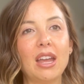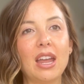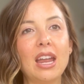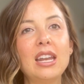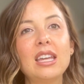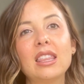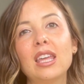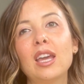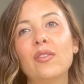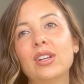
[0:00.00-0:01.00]

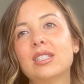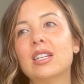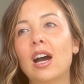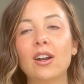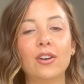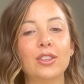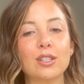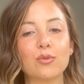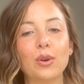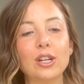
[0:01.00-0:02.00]
anything that's not on
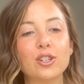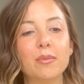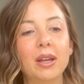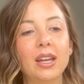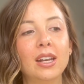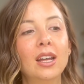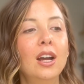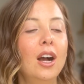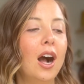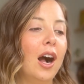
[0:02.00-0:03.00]
this regimen.
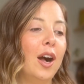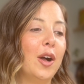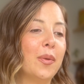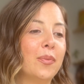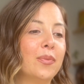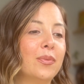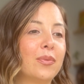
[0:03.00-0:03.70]
I'm